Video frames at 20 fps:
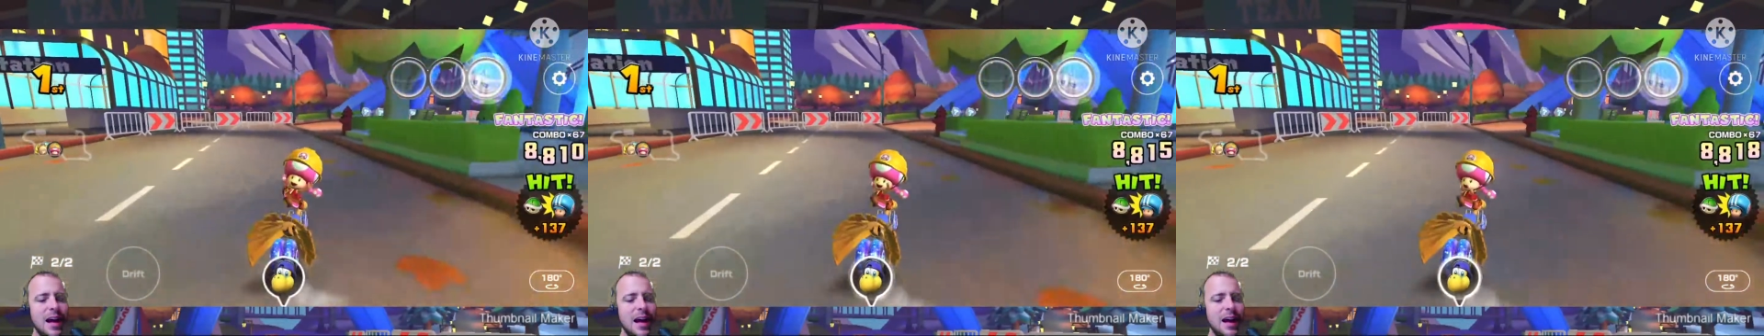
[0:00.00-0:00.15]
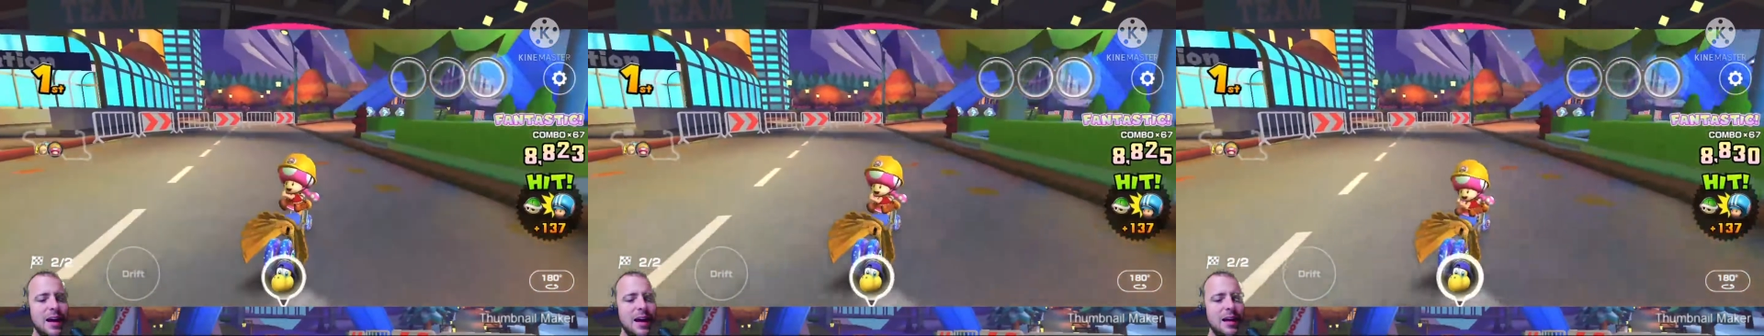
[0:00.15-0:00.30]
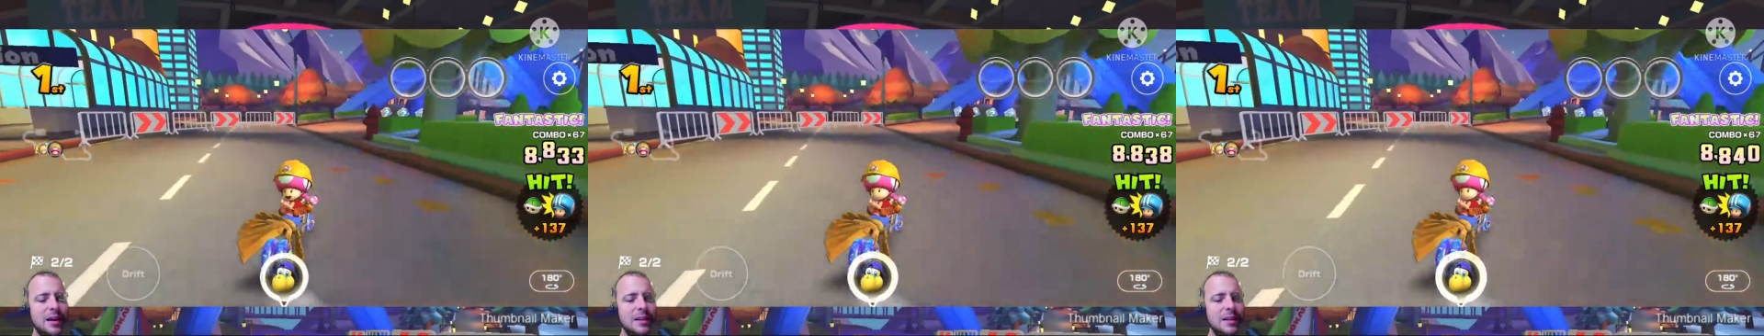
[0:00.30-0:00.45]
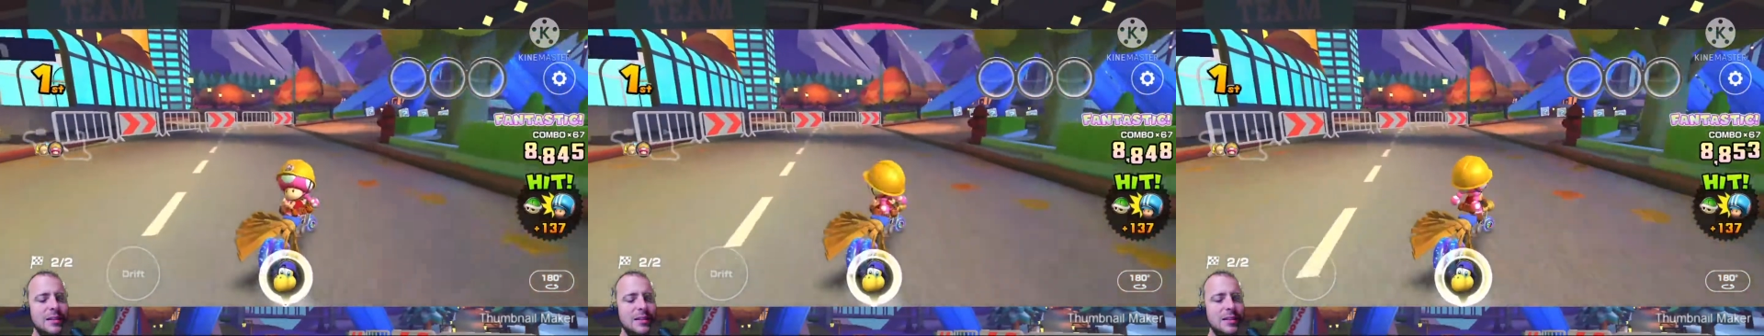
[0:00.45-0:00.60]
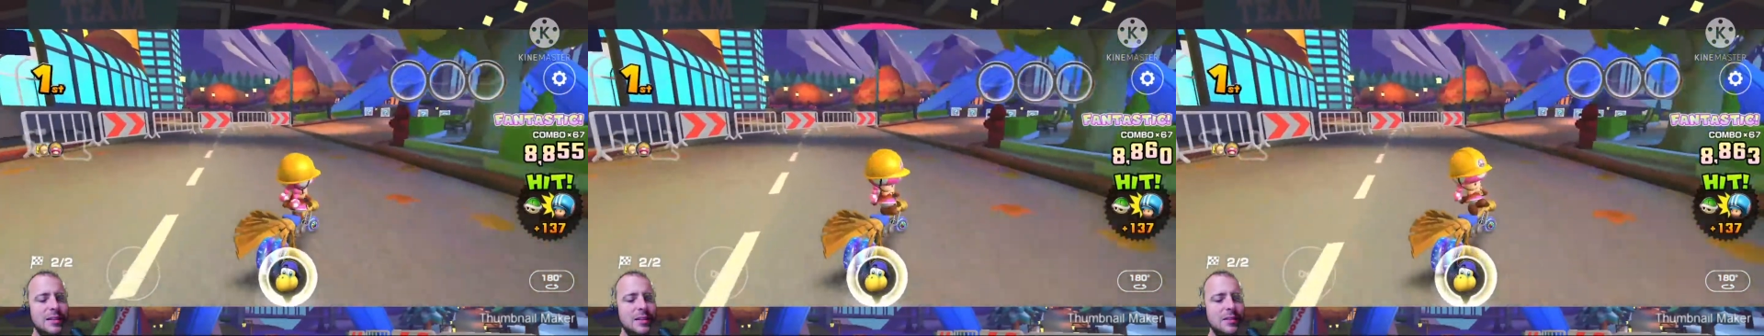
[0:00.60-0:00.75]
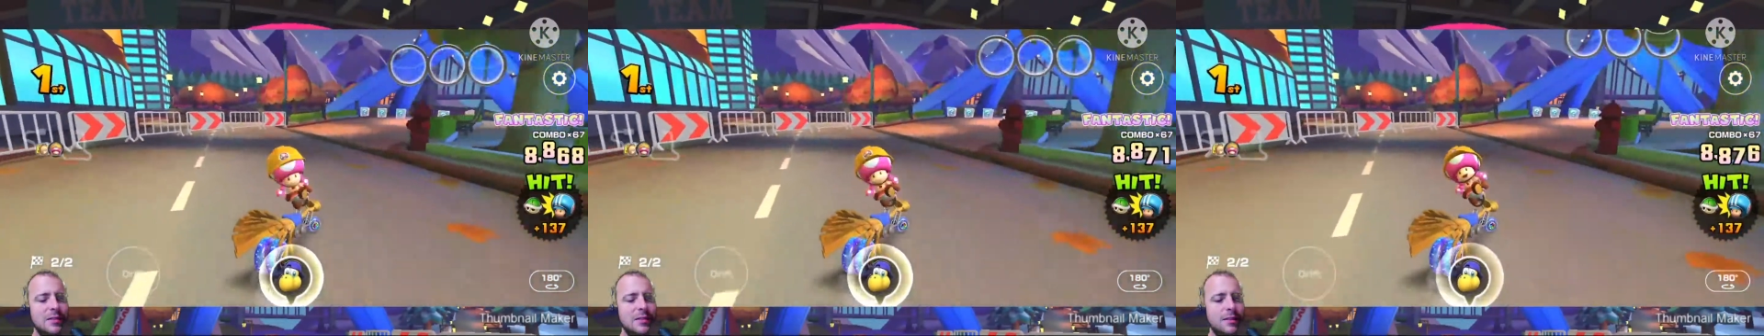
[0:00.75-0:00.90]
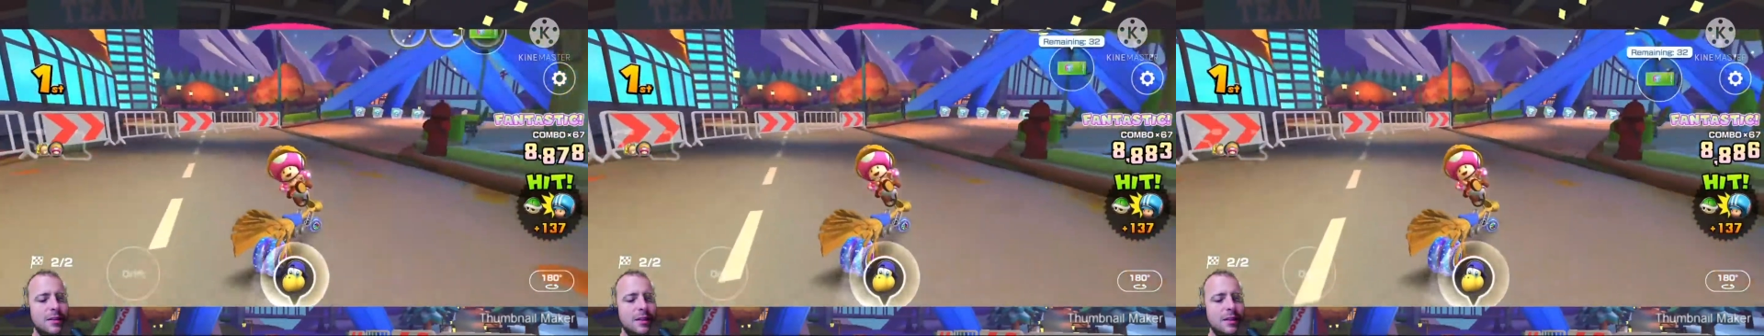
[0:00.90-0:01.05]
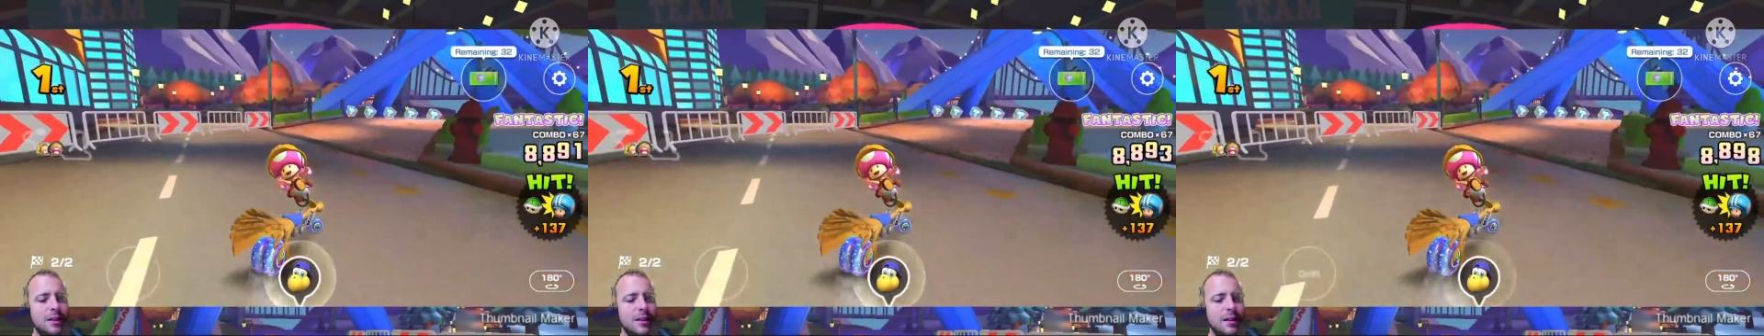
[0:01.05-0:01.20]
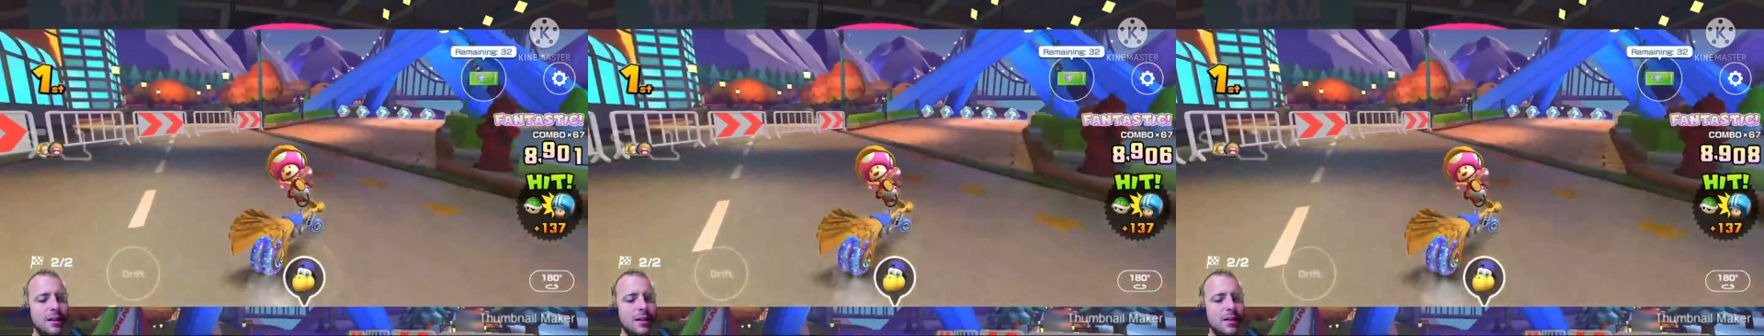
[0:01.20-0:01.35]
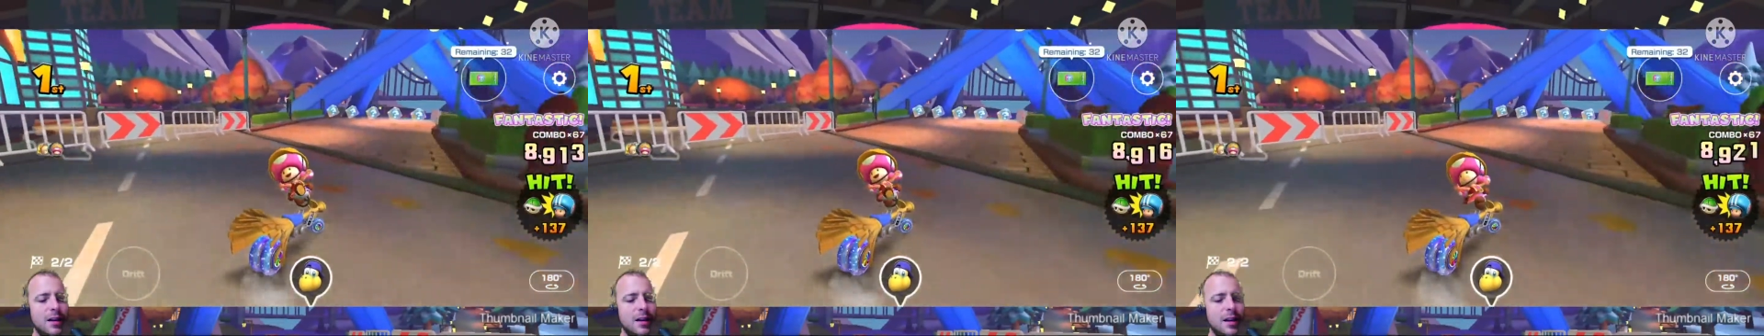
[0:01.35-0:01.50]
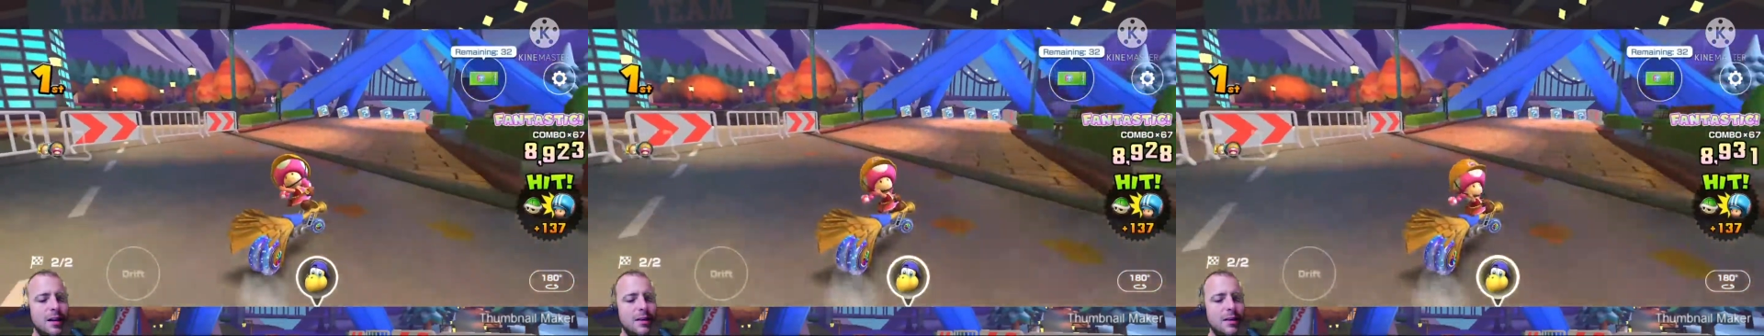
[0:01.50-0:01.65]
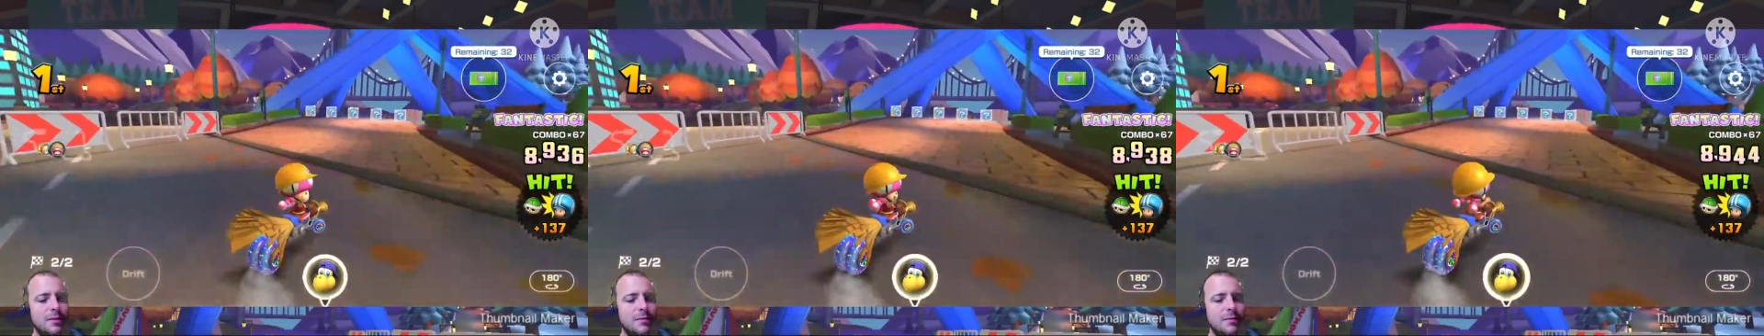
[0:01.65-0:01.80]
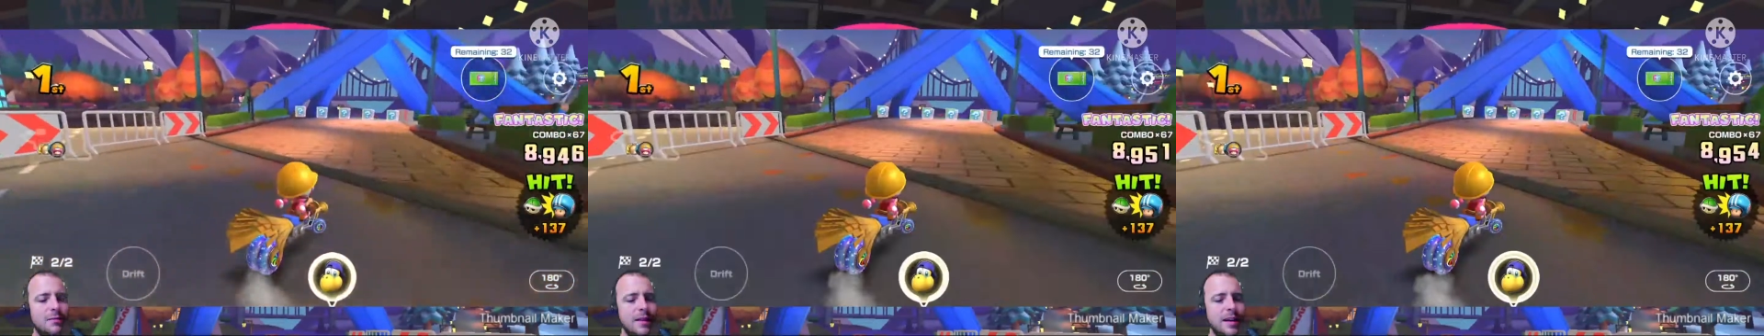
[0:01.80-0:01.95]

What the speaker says: and go in a